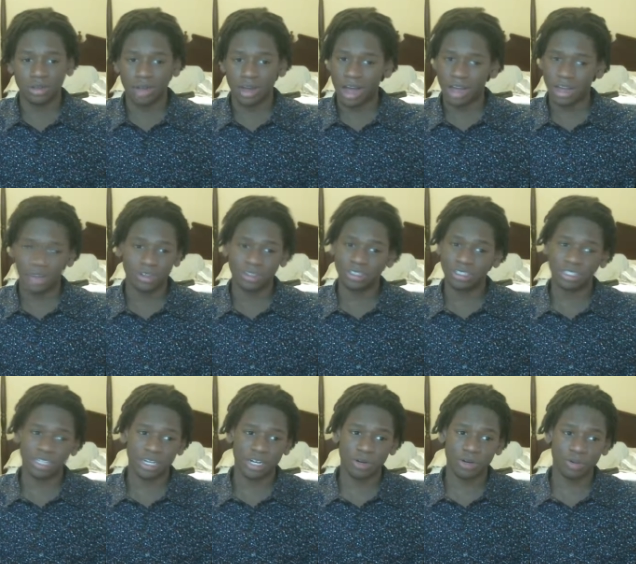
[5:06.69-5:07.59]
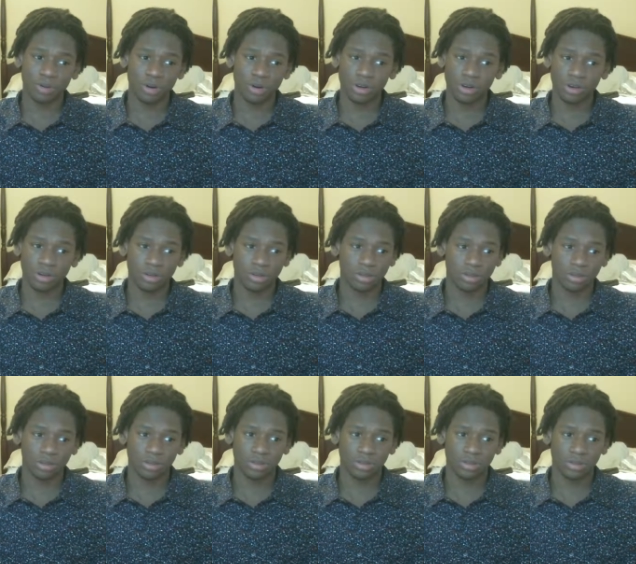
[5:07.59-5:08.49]
I couldn't say a word.
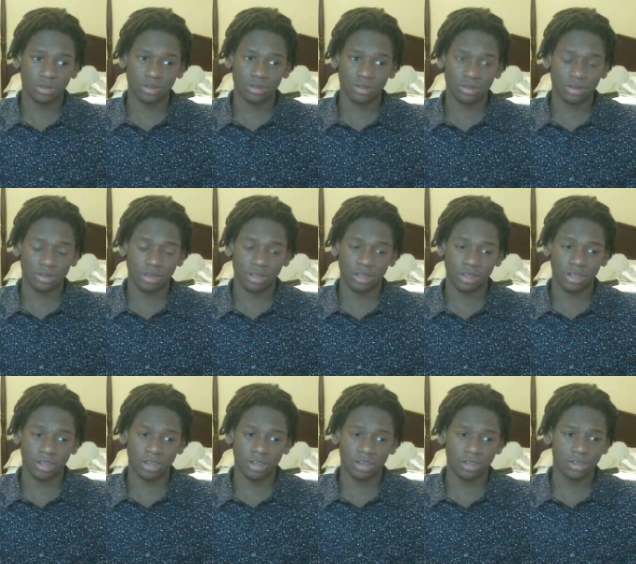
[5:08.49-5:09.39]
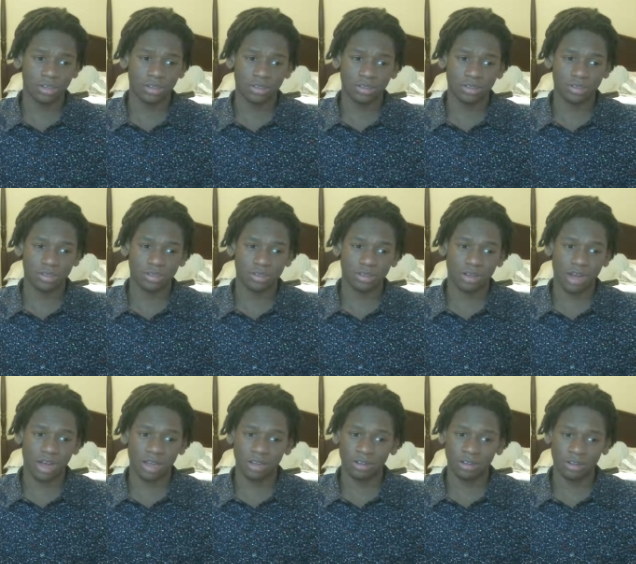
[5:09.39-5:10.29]
And then
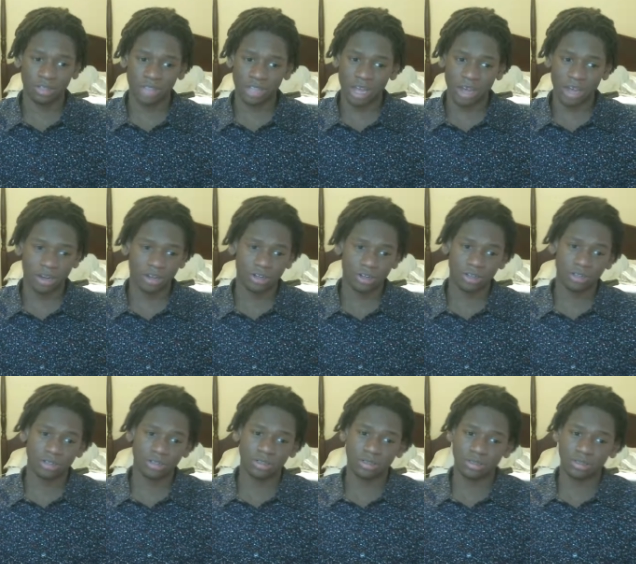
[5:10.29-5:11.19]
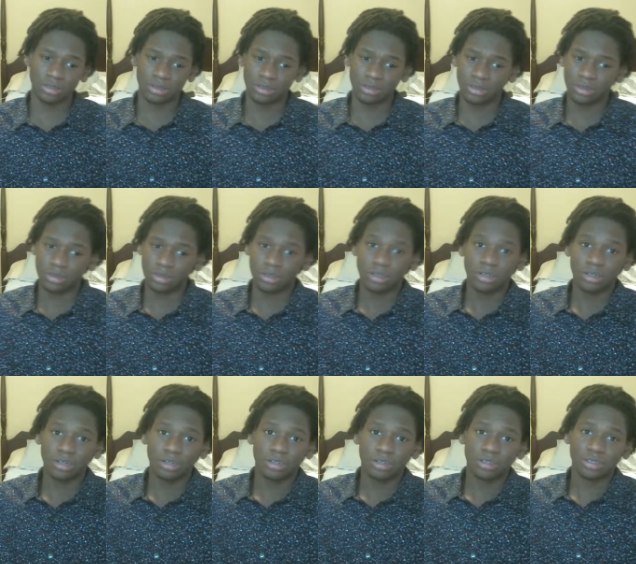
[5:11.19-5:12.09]
I looked at her.
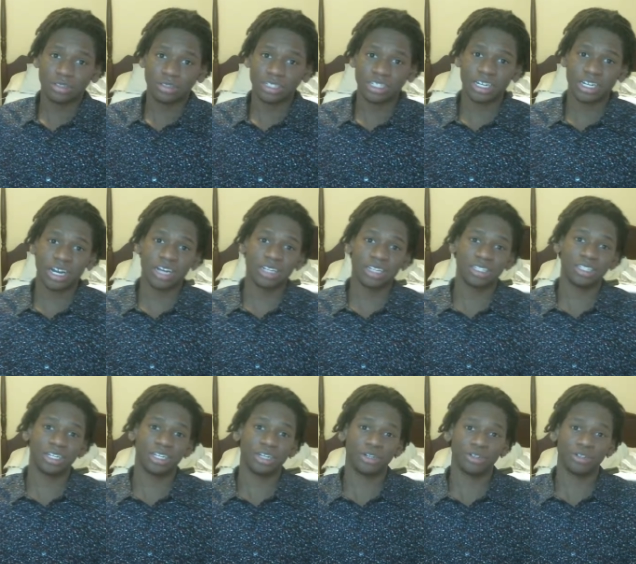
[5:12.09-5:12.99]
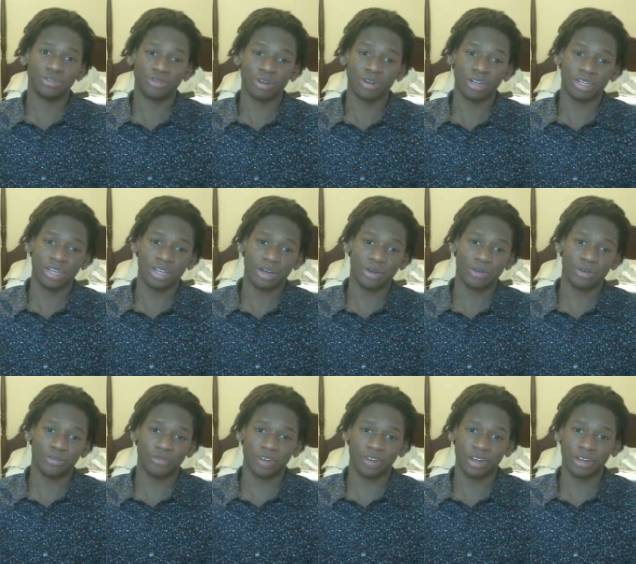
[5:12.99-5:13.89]
She had tears running down her
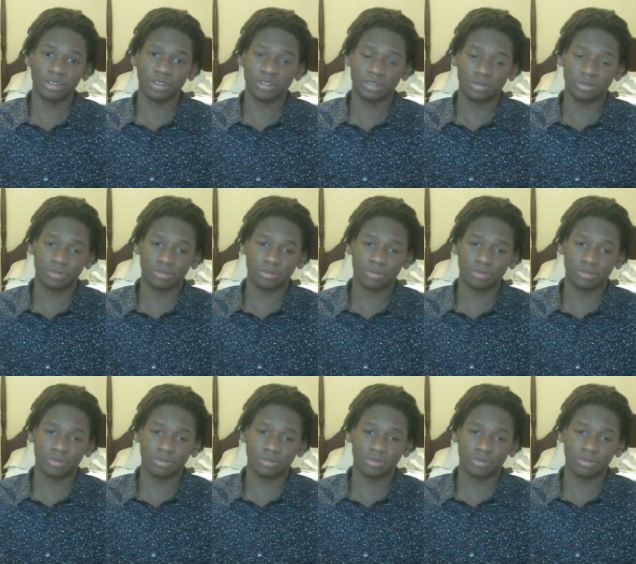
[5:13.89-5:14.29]
face.